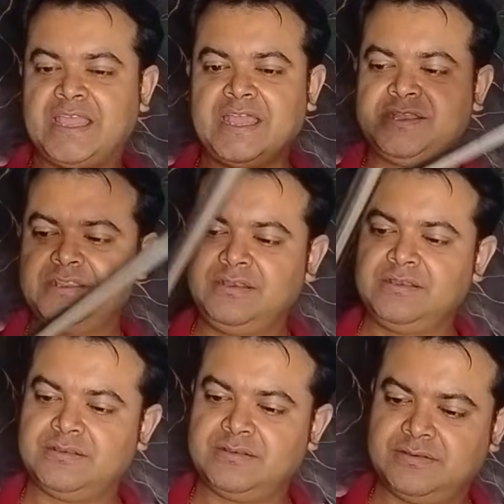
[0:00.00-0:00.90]
handle.
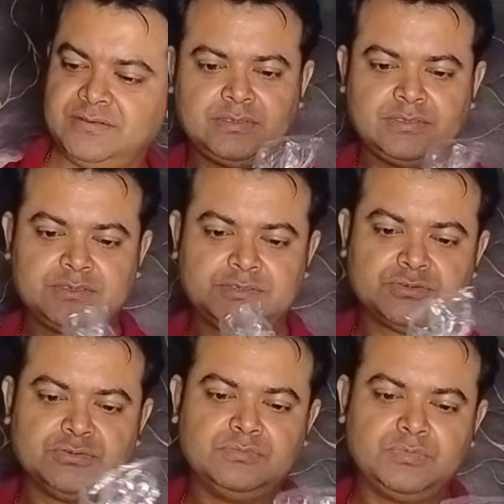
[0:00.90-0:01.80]

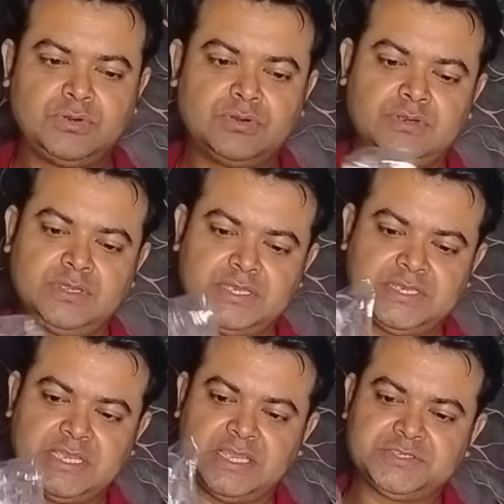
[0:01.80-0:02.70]
Two more
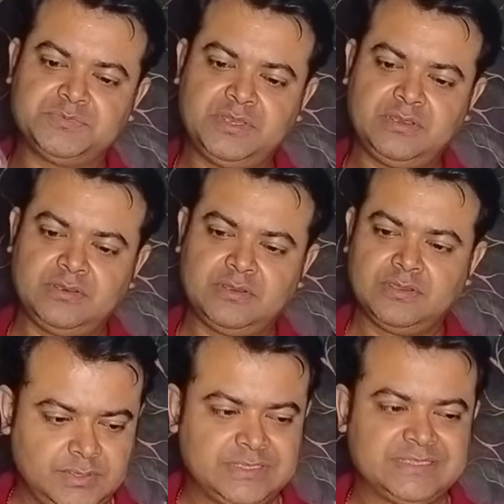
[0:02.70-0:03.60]
attachment.
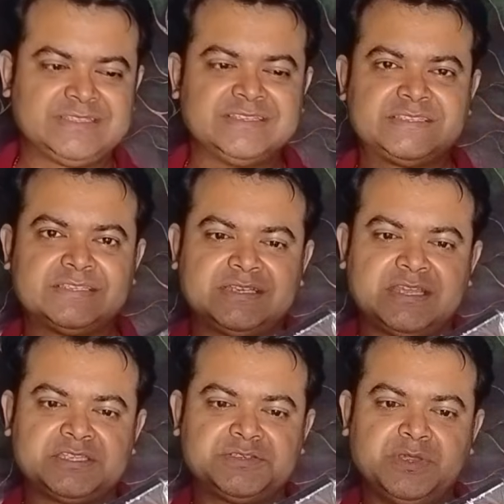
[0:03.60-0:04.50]
This
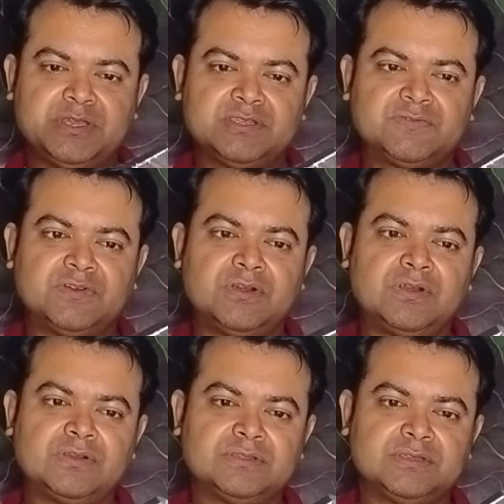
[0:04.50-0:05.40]
attachment is
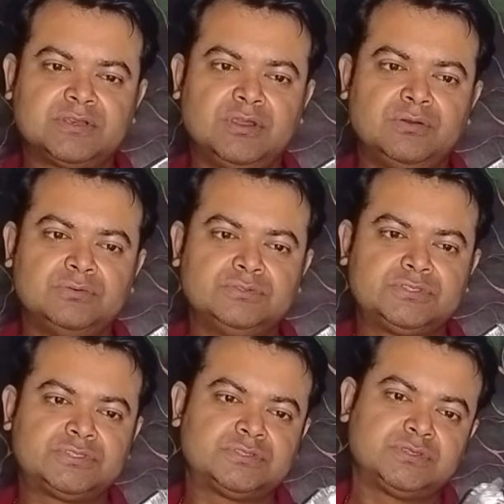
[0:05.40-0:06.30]
for the
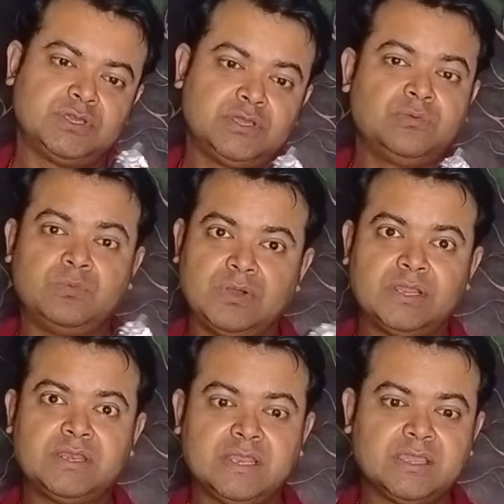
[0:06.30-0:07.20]
close
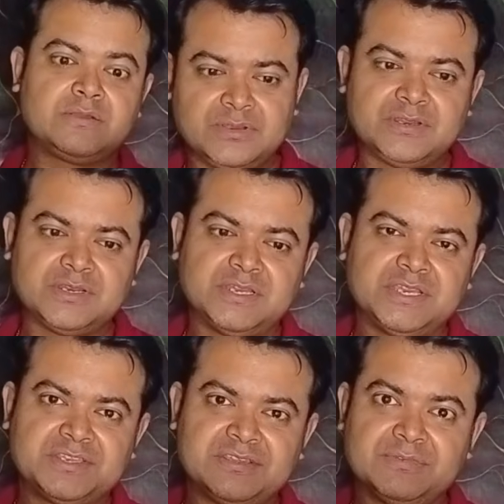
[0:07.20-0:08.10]
one, like when you're
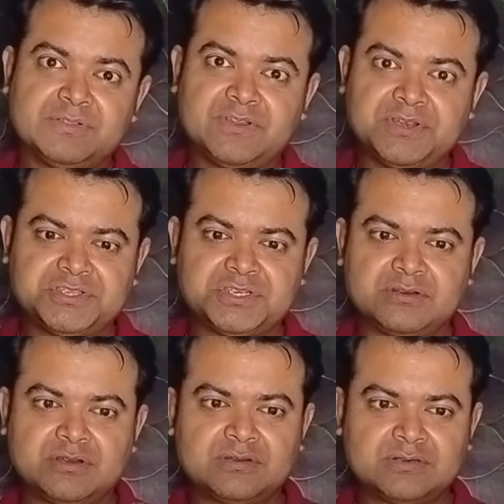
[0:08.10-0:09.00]
cleaning table
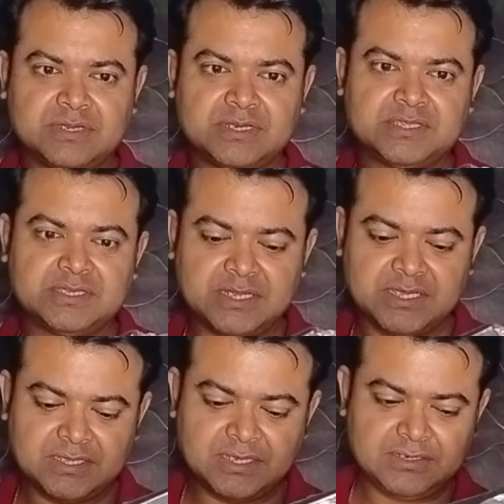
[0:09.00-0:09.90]
furniture or anything
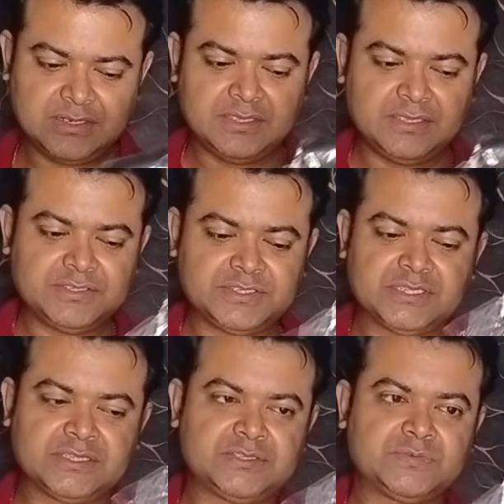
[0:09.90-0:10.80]
like that,
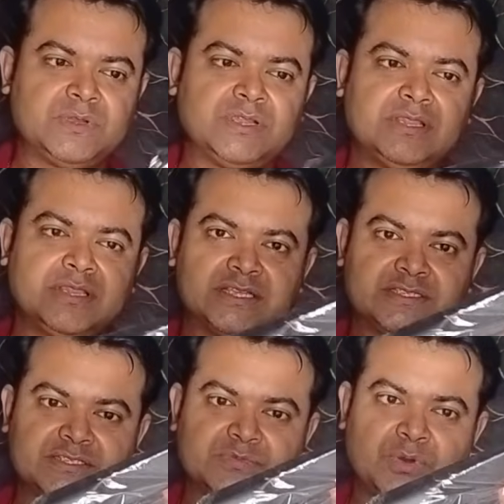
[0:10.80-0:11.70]
using this one.
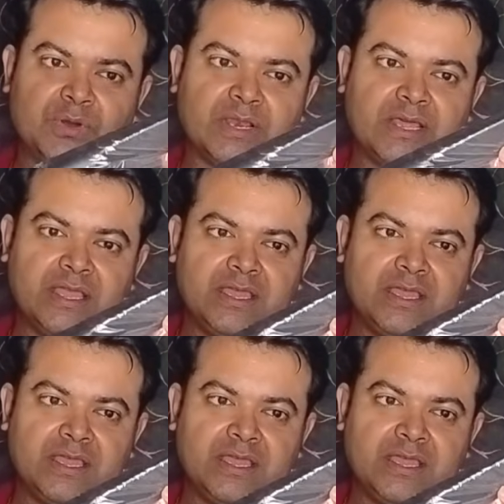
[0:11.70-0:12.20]
That's a small